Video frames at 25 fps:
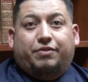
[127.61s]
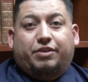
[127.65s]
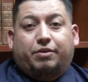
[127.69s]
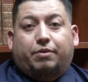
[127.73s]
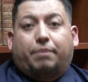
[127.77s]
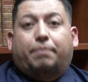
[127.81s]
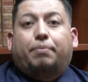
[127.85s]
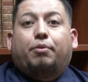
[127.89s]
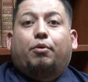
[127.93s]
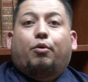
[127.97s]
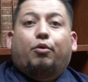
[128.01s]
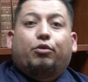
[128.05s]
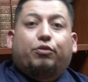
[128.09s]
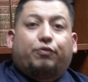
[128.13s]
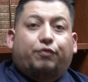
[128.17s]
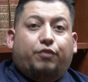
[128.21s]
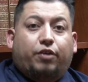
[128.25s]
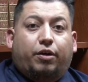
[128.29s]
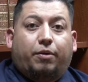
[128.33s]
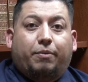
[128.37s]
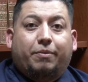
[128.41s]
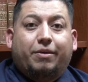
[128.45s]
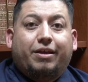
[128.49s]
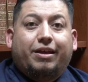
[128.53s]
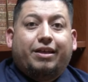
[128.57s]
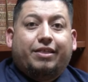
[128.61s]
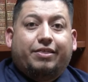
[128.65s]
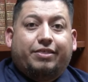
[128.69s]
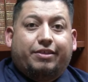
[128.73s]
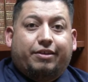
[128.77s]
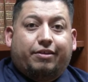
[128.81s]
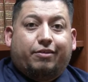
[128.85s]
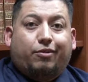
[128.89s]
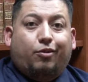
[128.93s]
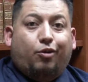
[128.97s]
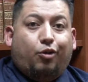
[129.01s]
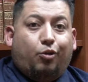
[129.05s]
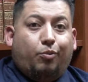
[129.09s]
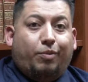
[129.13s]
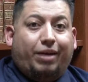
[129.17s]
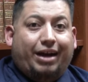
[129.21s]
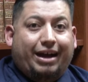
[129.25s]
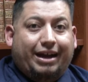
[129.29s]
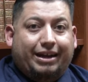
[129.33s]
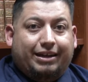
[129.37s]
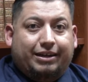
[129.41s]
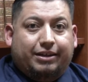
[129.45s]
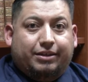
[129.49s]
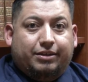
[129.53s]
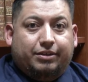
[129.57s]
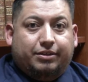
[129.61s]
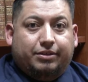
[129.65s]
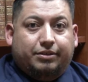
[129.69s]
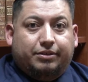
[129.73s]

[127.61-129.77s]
They were pulled from their home island.